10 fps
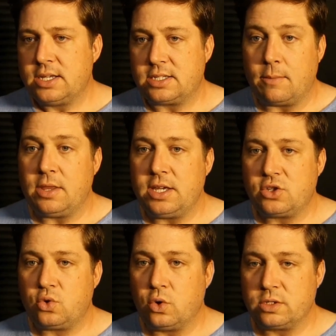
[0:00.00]
some of
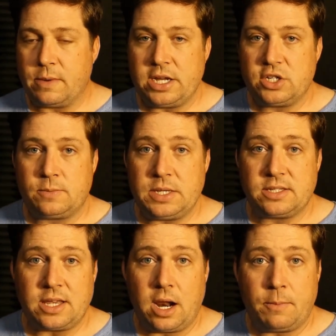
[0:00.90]
these tools might just be
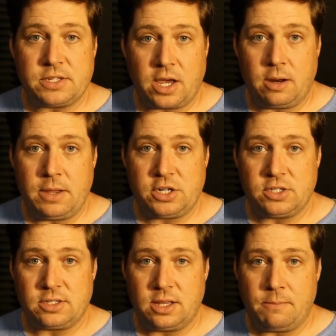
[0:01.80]
set up as
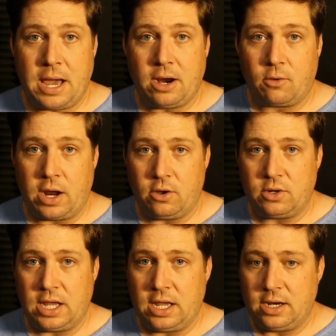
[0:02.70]
automations in the
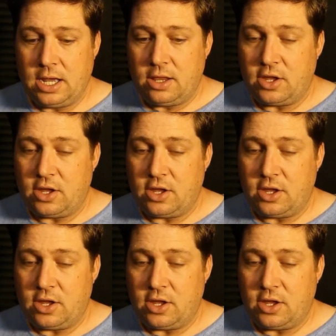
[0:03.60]
background and